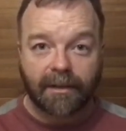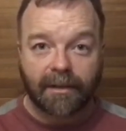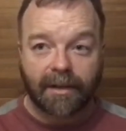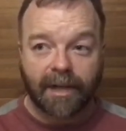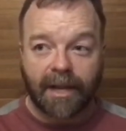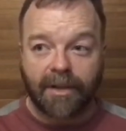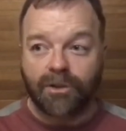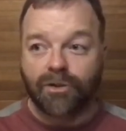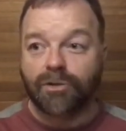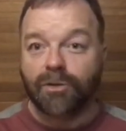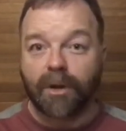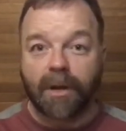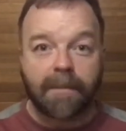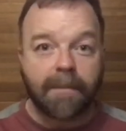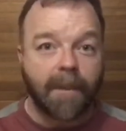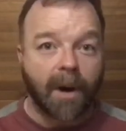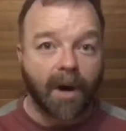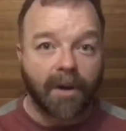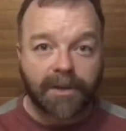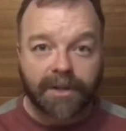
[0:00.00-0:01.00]
enjoy
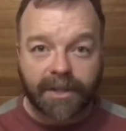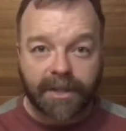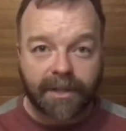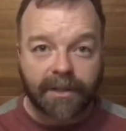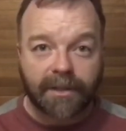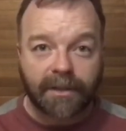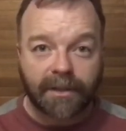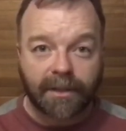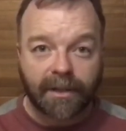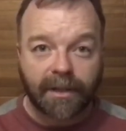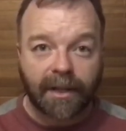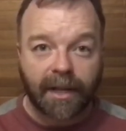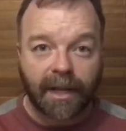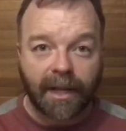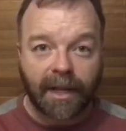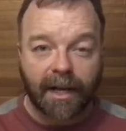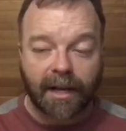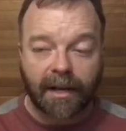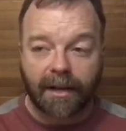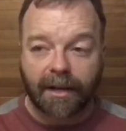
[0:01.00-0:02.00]
most
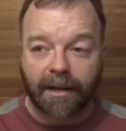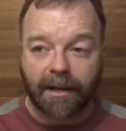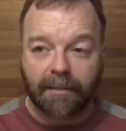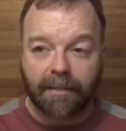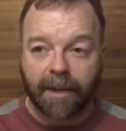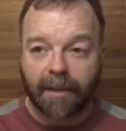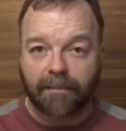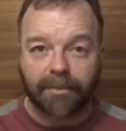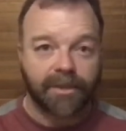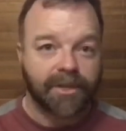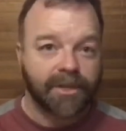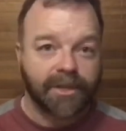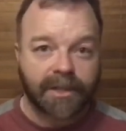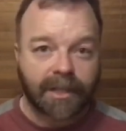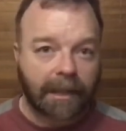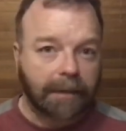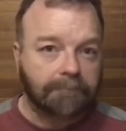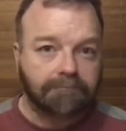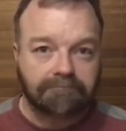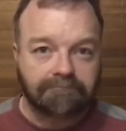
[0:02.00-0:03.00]
about
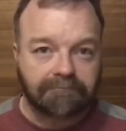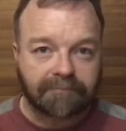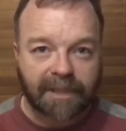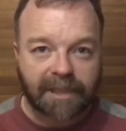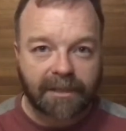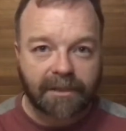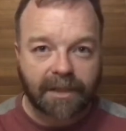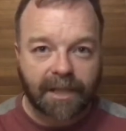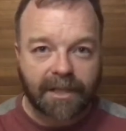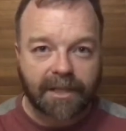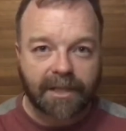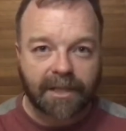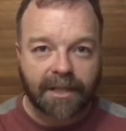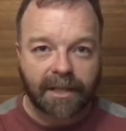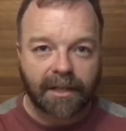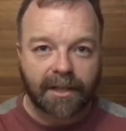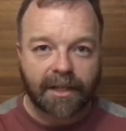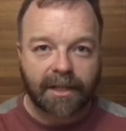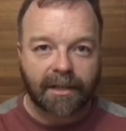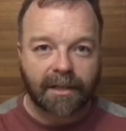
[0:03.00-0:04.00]
producing. That's the
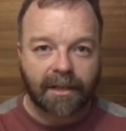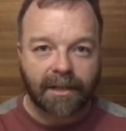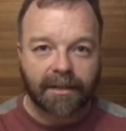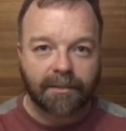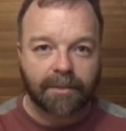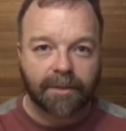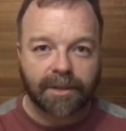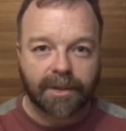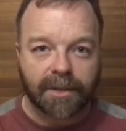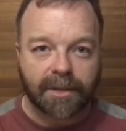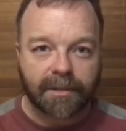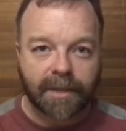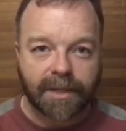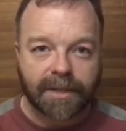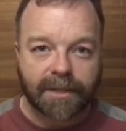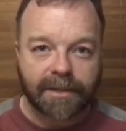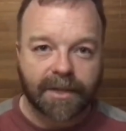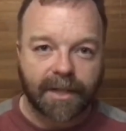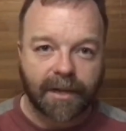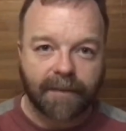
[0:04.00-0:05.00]
thing I like to produce the
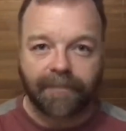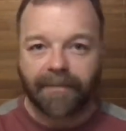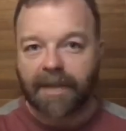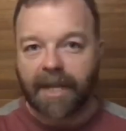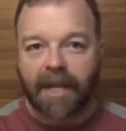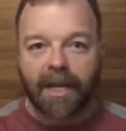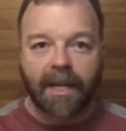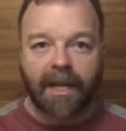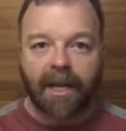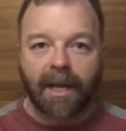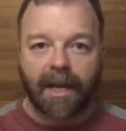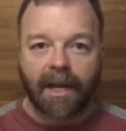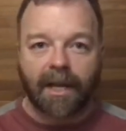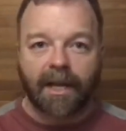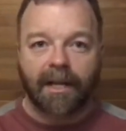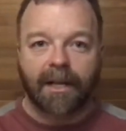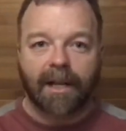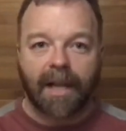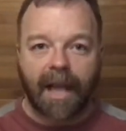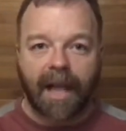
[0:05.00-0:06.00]
most. So,
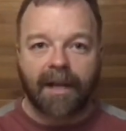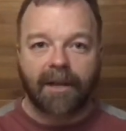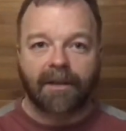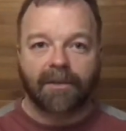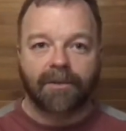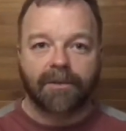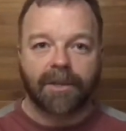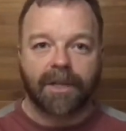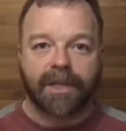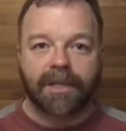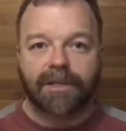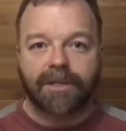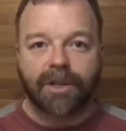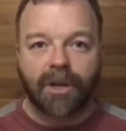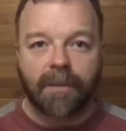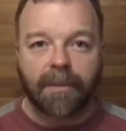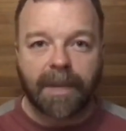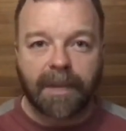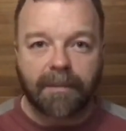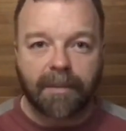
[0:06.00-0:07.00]
adult audience,
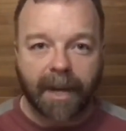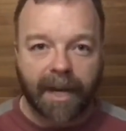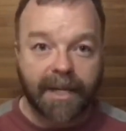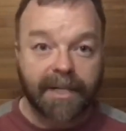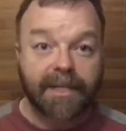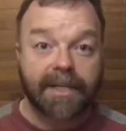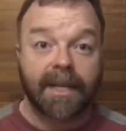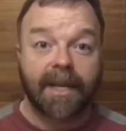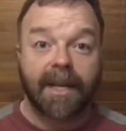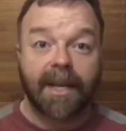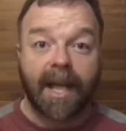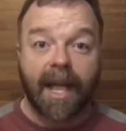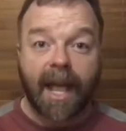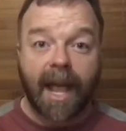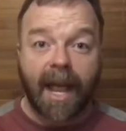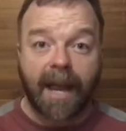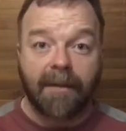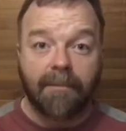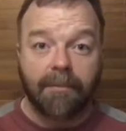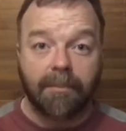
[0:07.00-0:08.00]
comedy based,
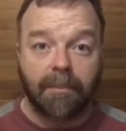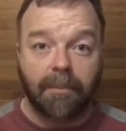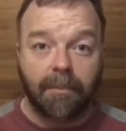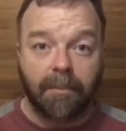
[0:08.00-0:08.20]
and